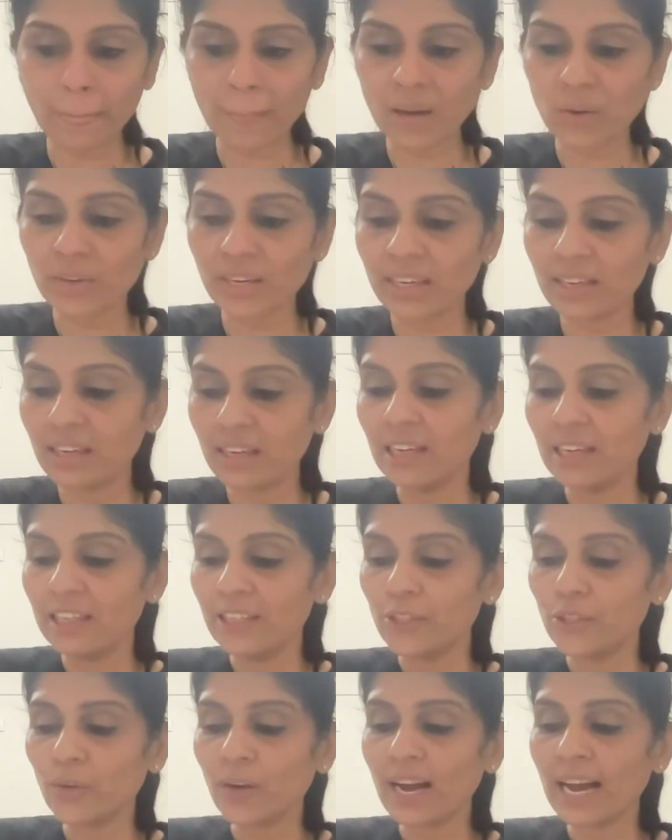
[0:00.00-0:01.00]
Okay,
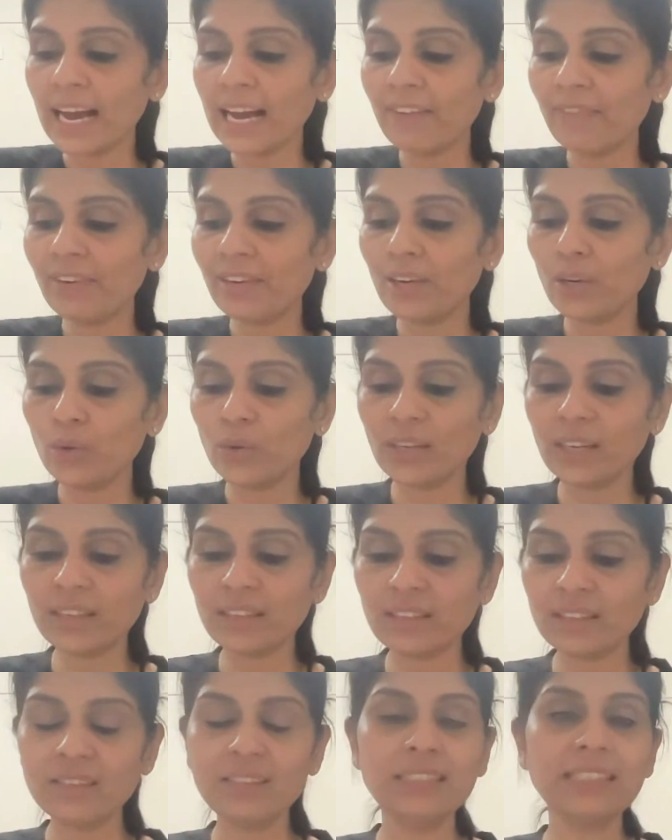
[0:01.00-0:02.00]
so have a look
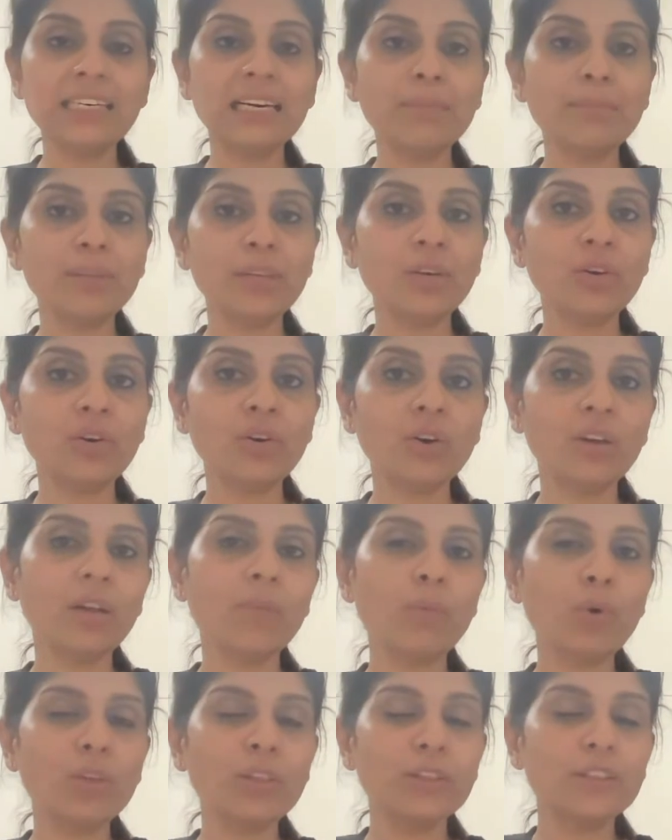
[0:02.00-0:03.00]
at this tabular column
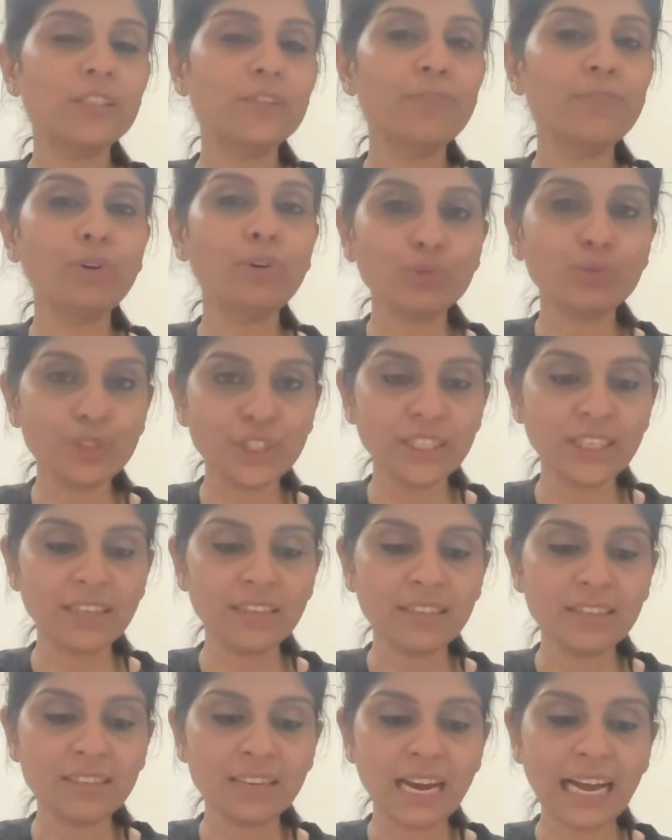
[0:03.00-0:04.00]
or this flow
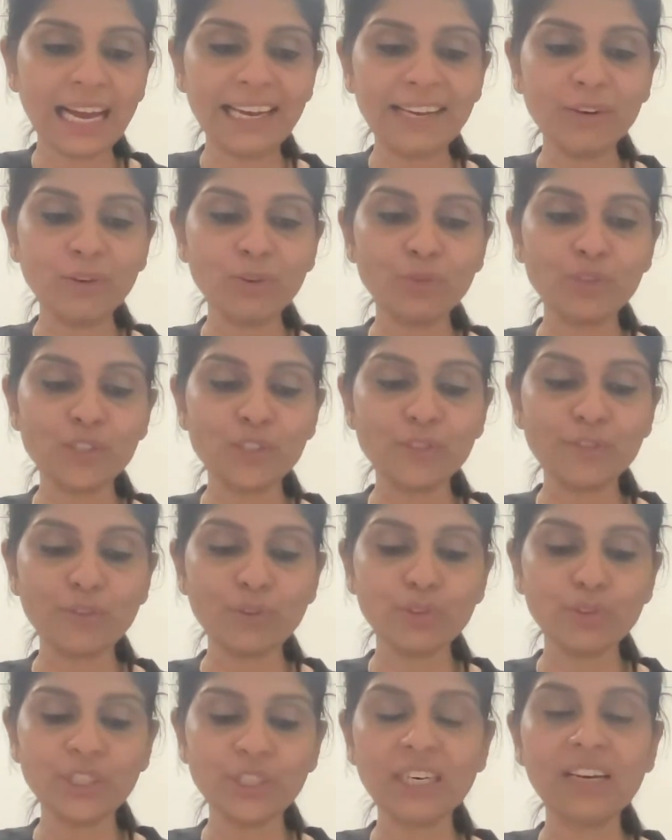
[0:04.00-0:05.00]
chart. I know this
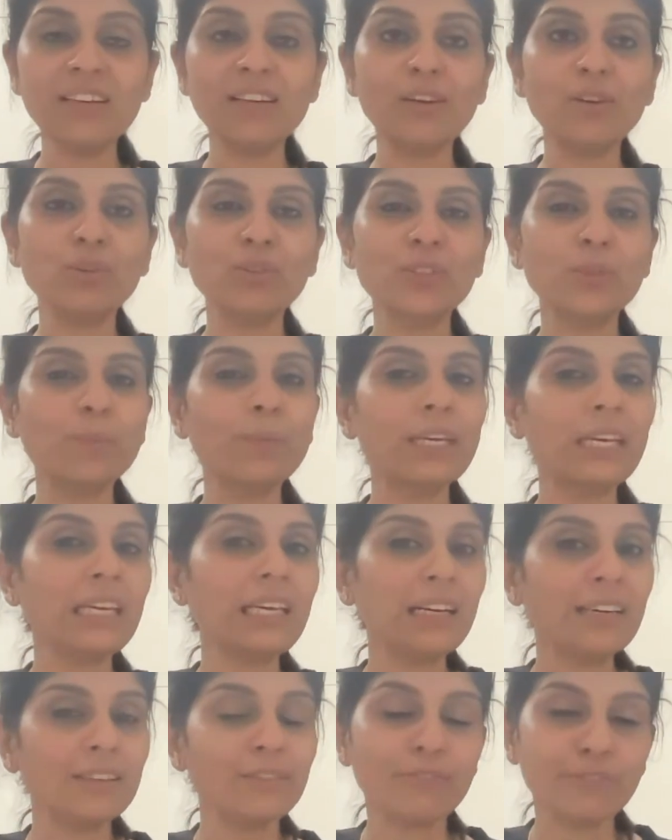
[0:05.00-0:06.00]
flow chart looks very
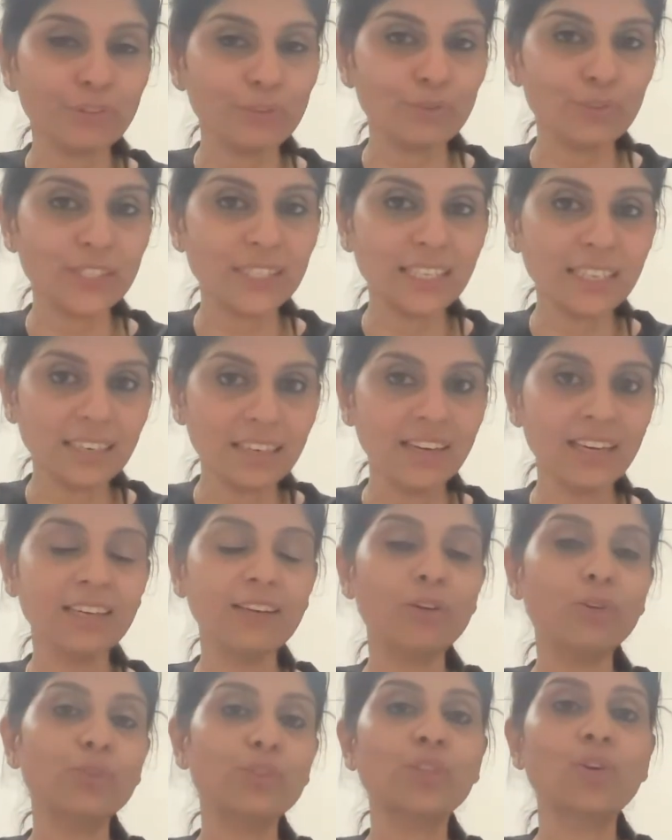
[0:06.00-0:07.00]
confusing. It
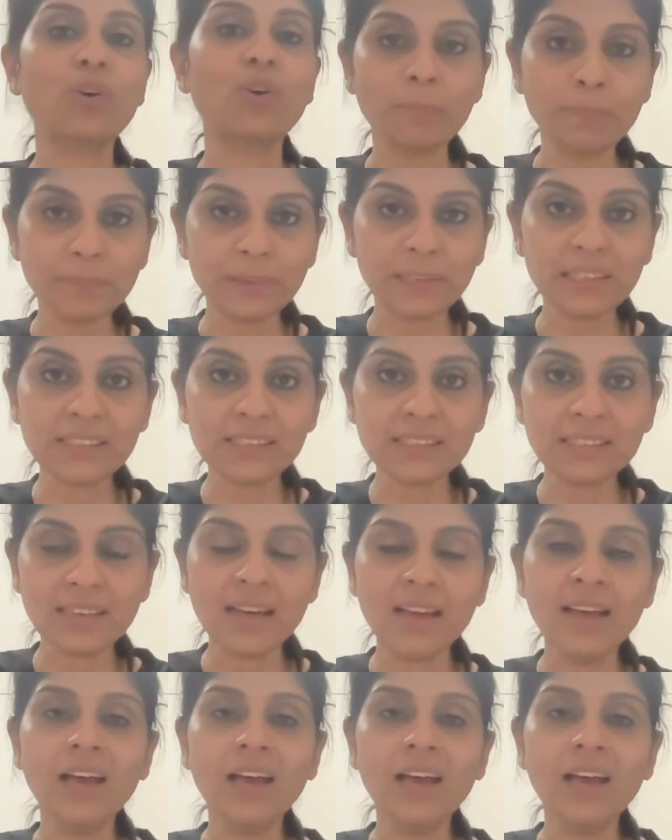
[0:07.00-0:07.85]
looks complex.